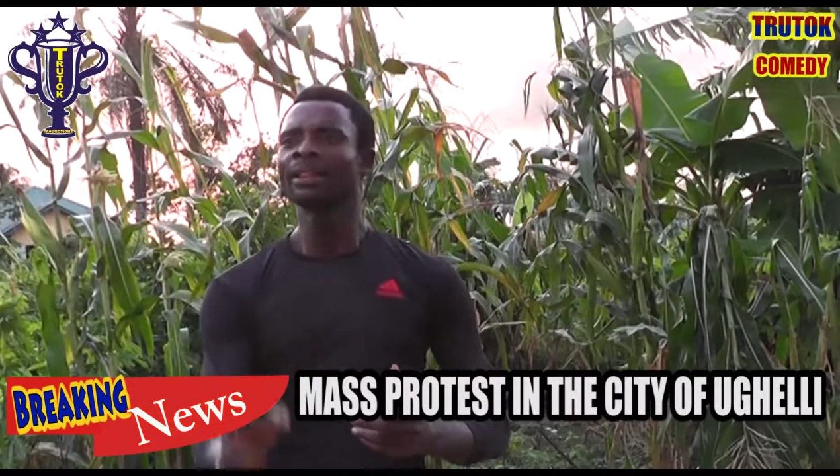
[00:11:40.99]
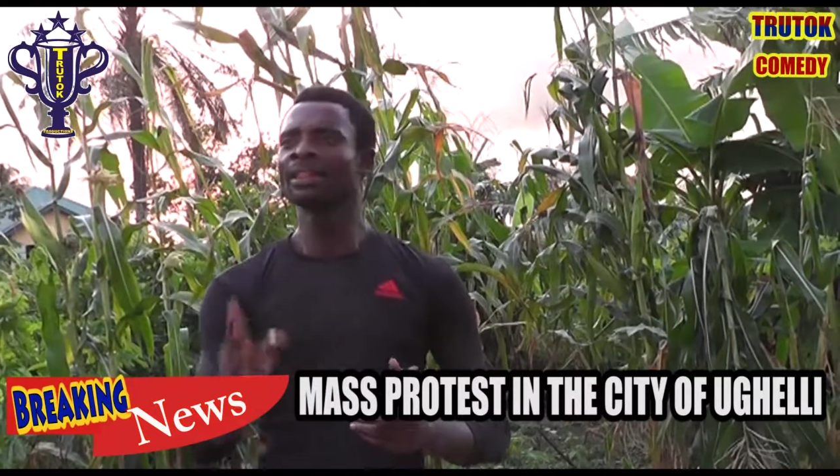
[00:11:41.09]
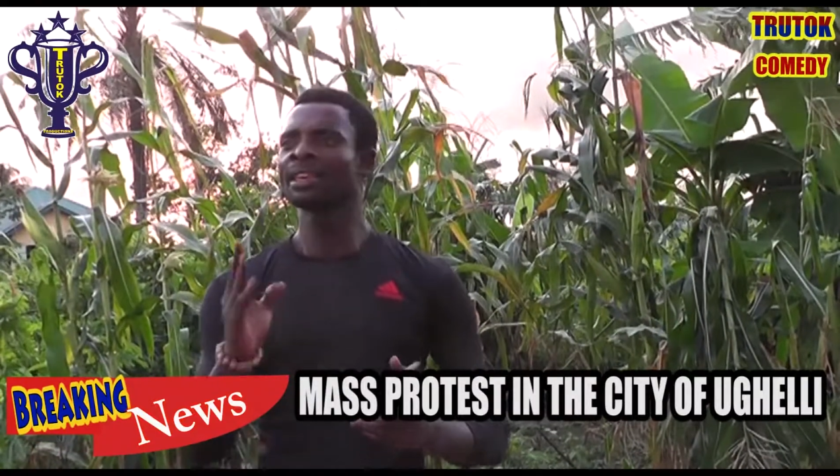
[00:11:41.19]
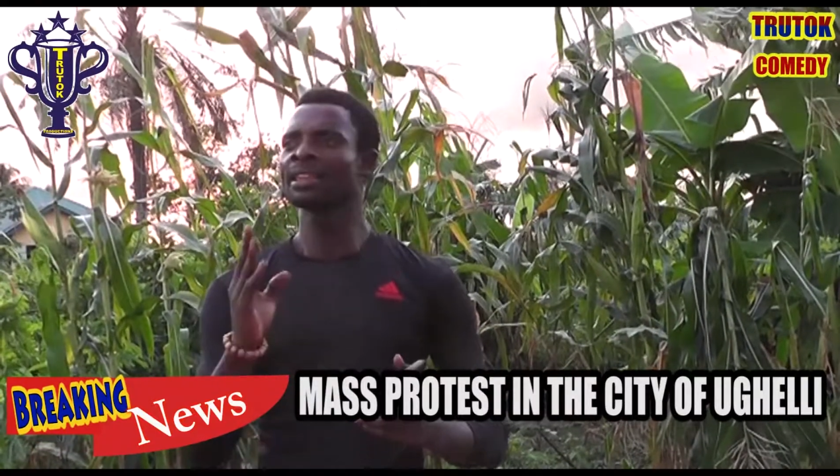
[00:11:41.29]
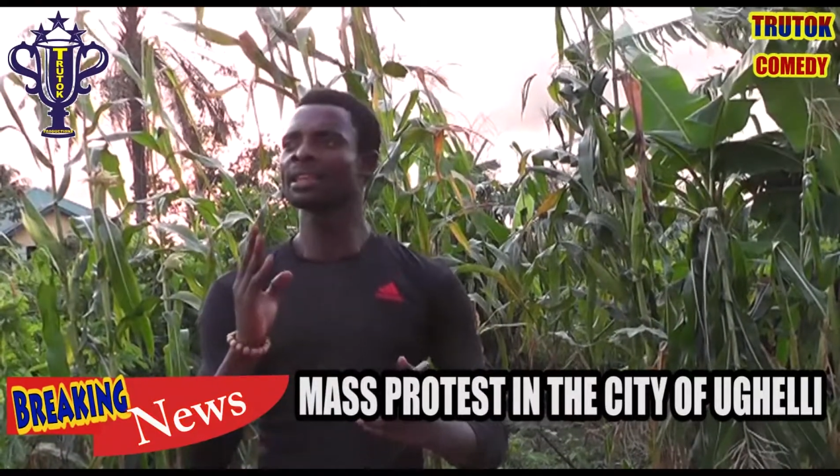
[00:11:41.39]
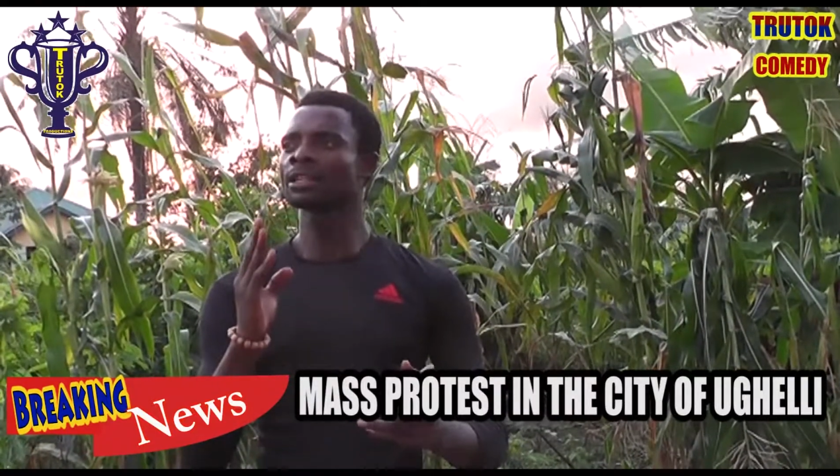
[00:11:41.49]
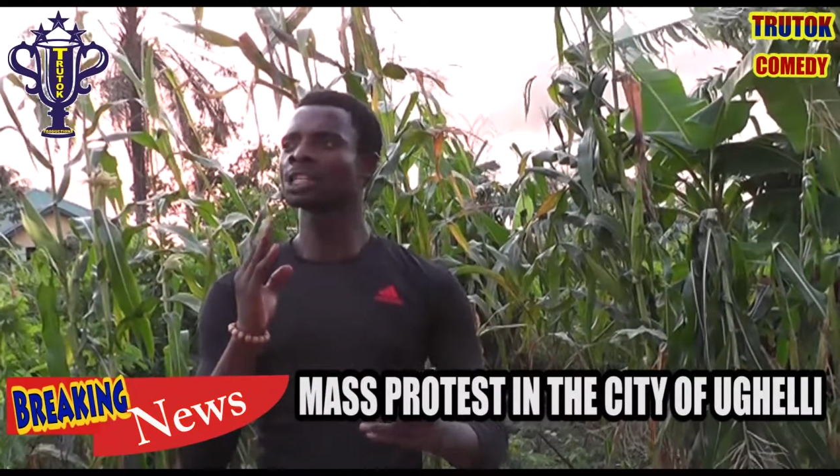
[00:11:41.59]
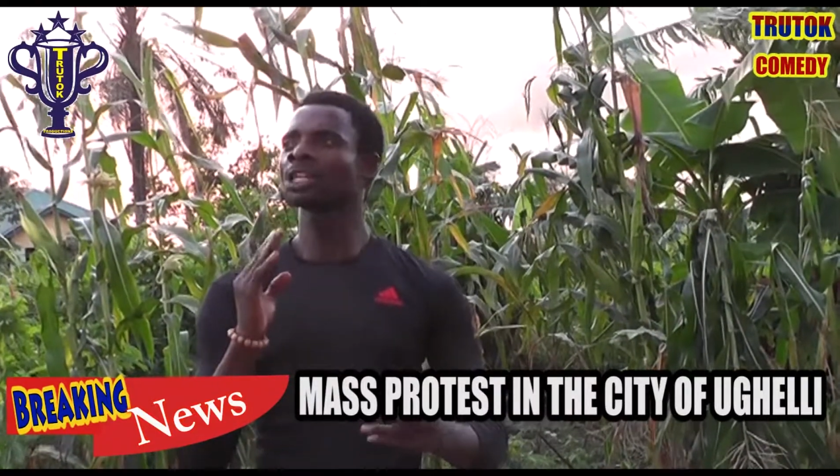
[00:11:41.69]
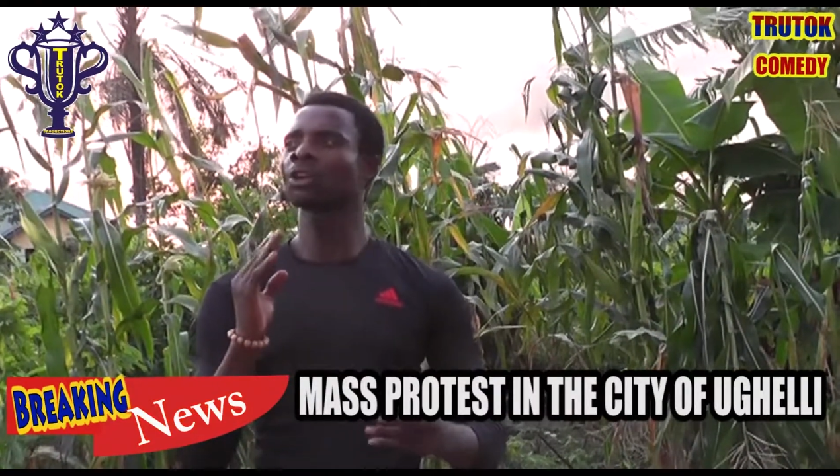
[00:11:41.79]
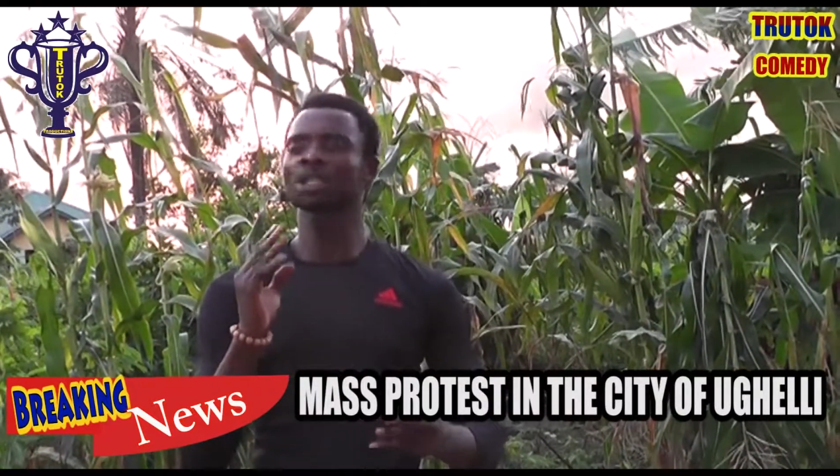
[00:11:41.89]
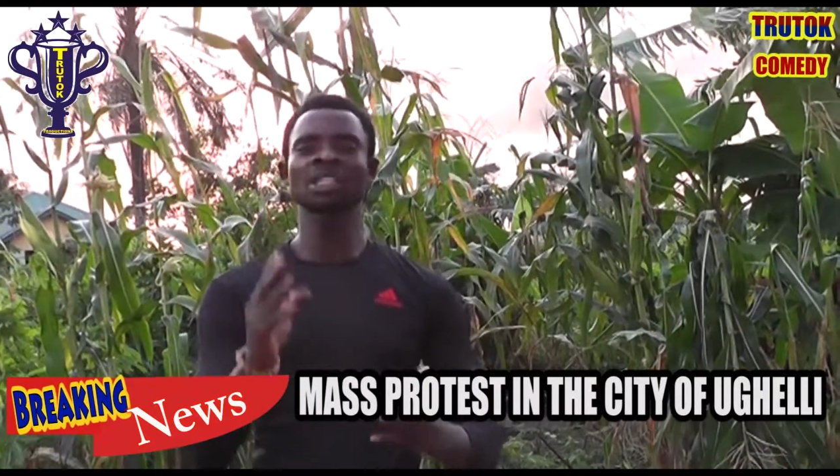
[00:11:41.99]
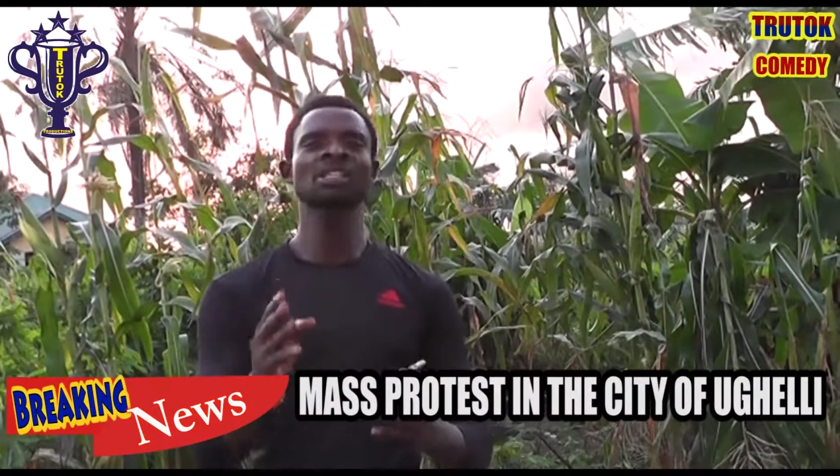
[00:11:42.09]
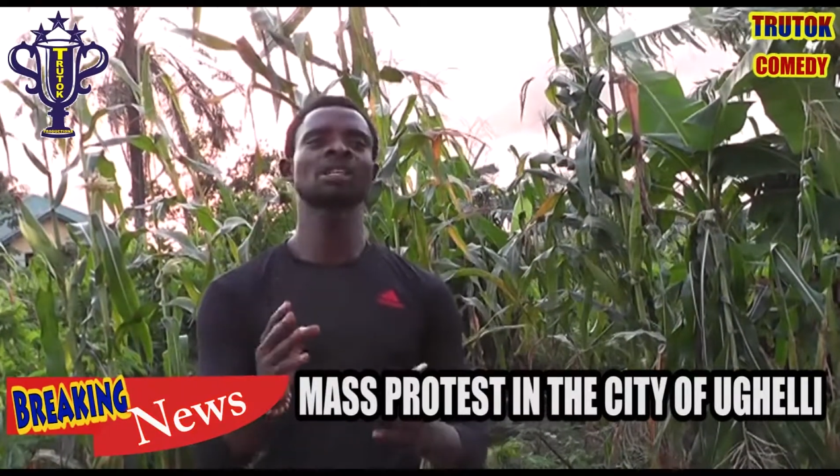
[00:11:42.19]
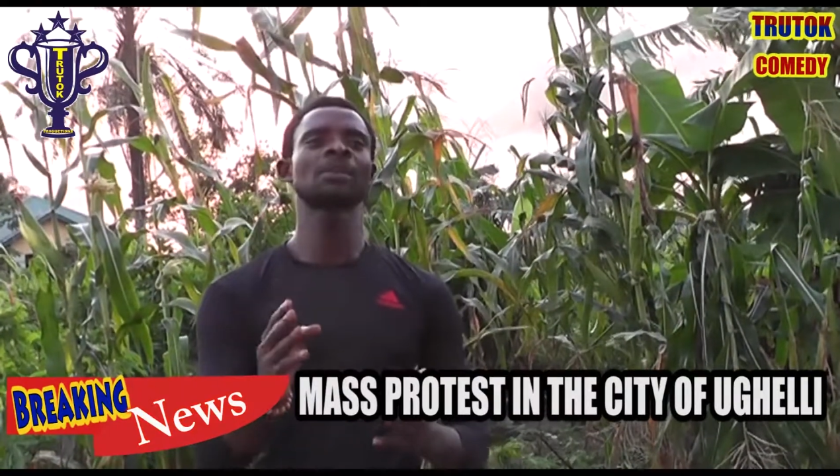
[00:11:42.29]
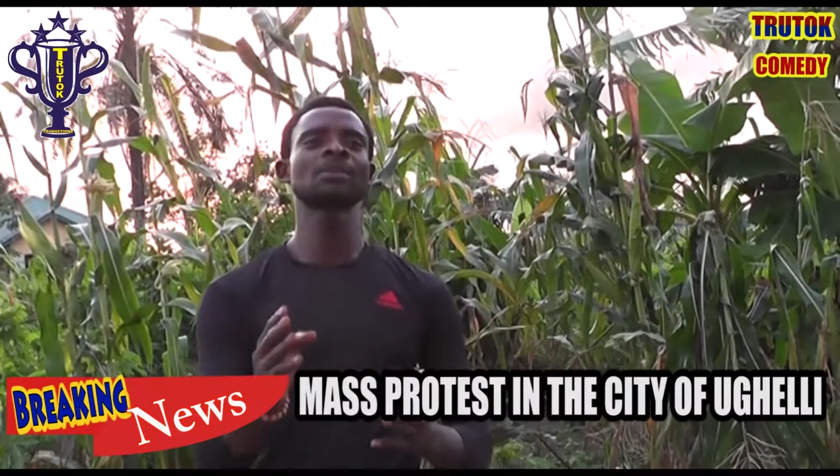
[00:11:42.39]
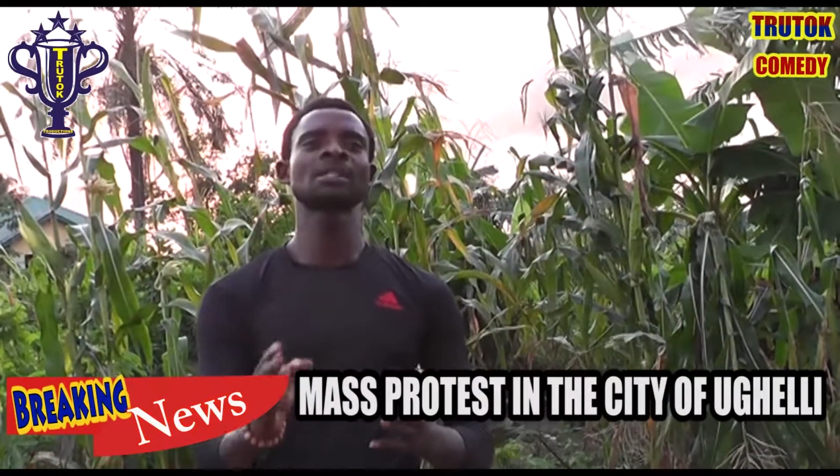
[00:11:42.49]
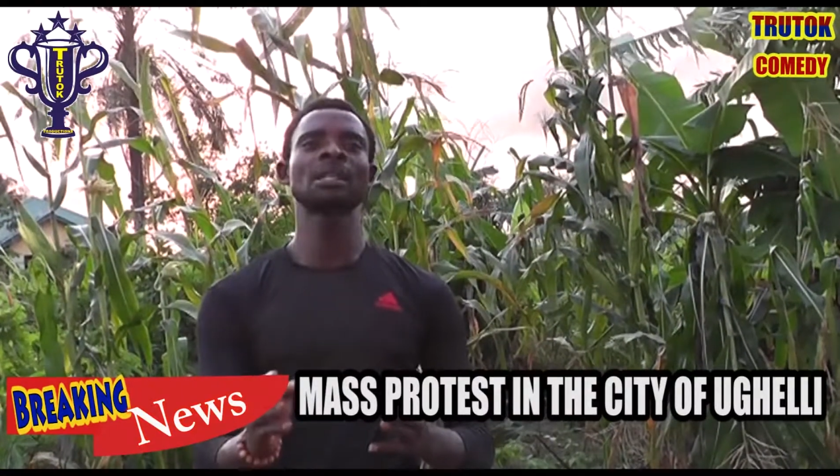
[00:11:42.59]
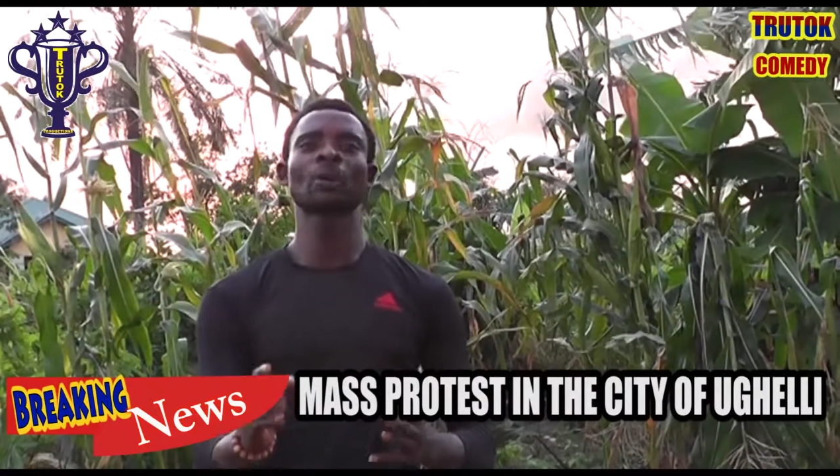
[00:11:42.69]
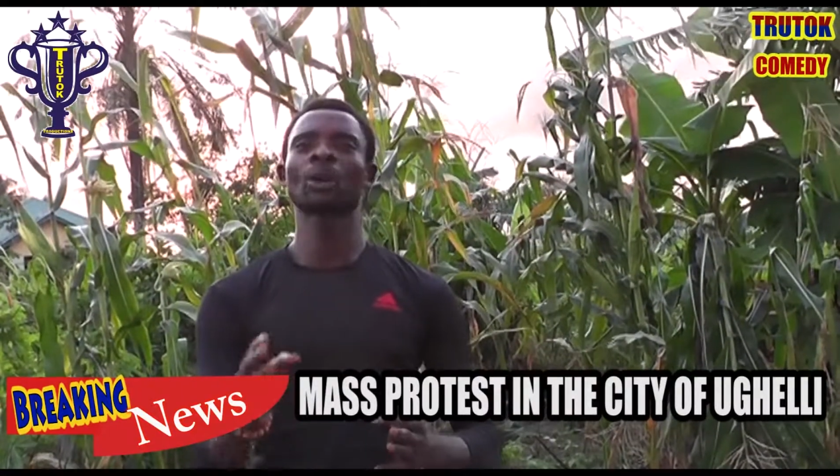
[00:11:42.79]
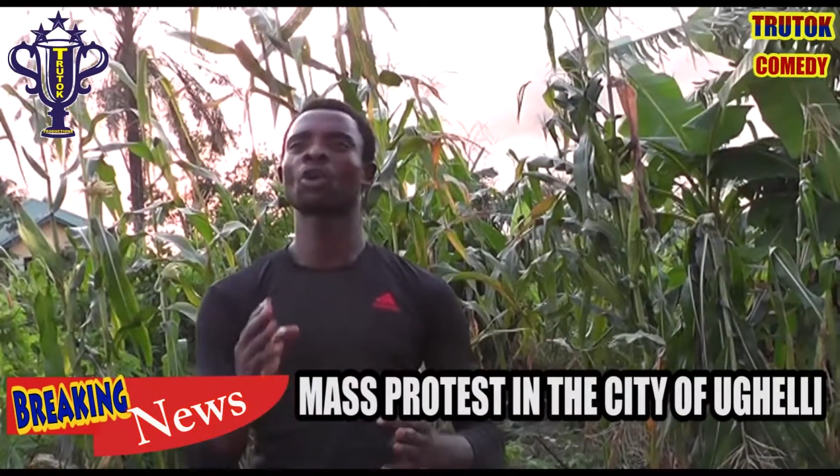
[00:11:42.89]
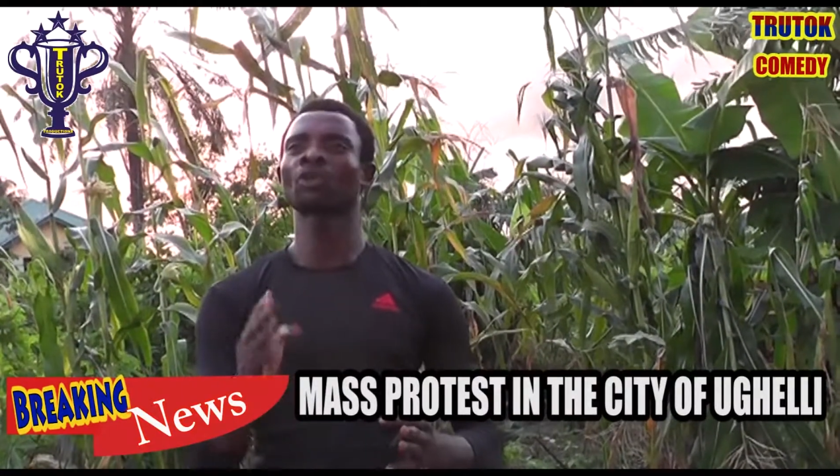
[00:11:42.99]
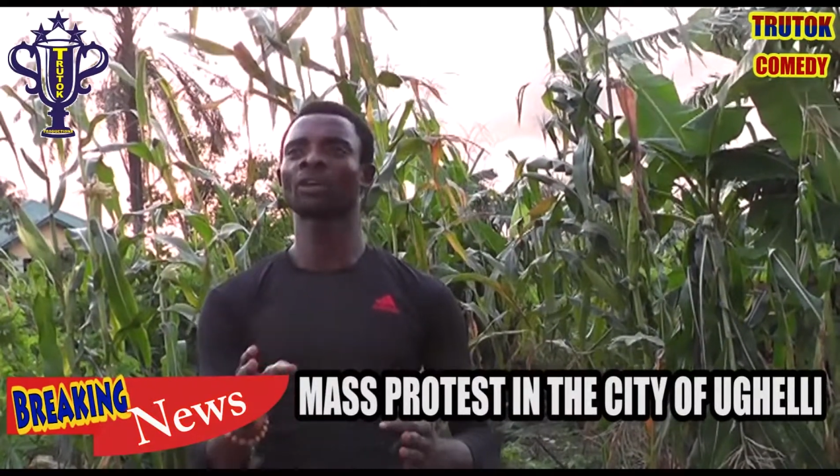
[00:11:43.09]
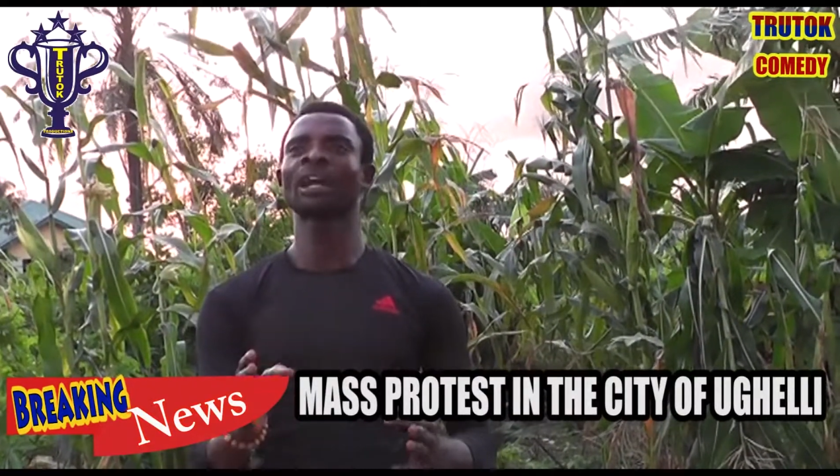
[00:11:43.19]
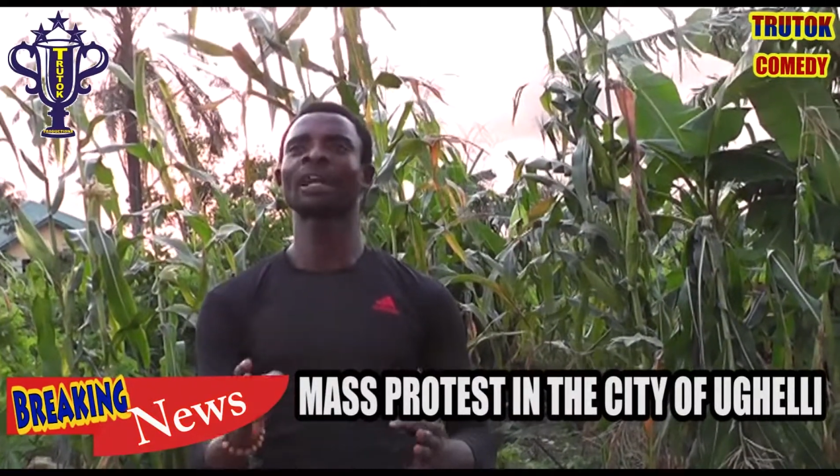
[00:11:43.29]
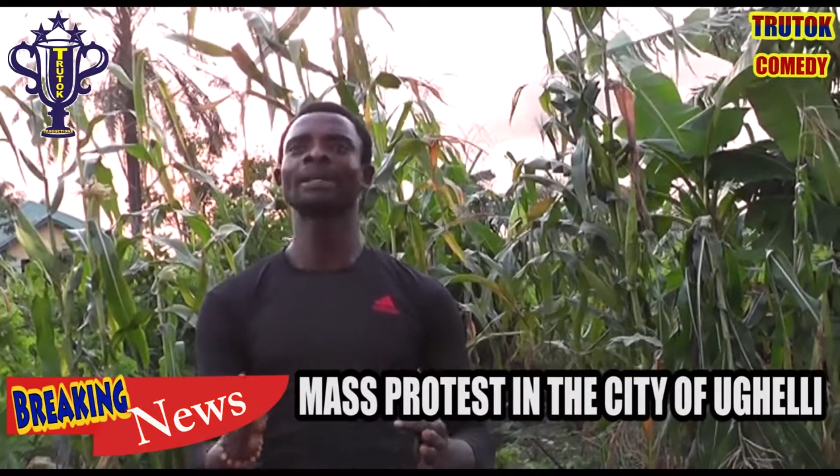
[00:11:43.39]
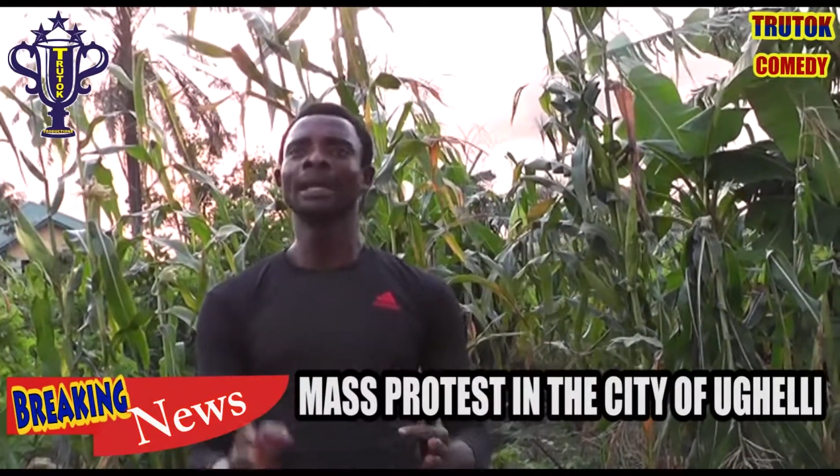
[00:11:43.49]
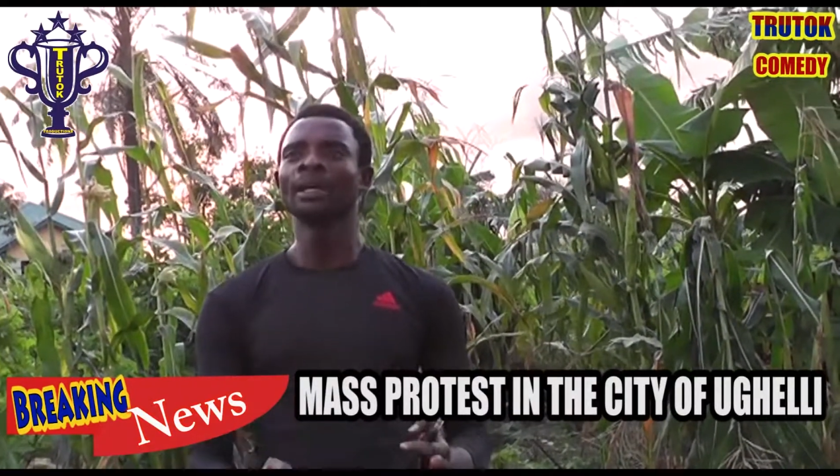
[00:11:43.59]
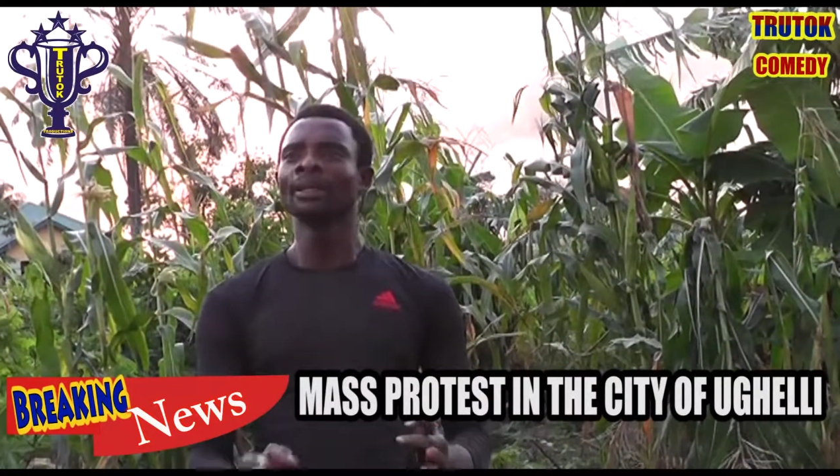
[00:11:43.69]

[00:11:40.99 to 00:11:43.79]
The security teams that were on ground,